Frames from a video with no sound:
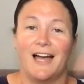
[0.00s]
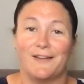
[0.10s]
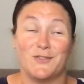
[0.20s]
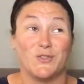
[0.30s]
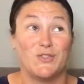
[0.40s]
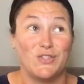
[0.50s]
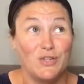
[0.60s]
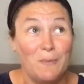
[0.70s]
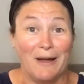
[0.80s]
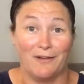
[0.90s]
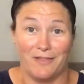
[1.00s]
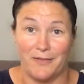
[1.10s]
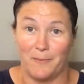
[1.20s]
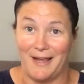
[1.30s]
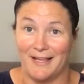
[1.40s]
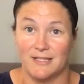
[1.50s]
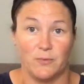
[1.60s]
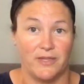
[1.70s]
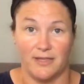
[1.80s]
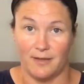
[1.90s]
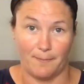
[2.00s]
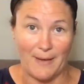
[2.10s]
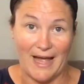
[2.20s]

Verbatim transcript: I've sold two pair of leather pants within the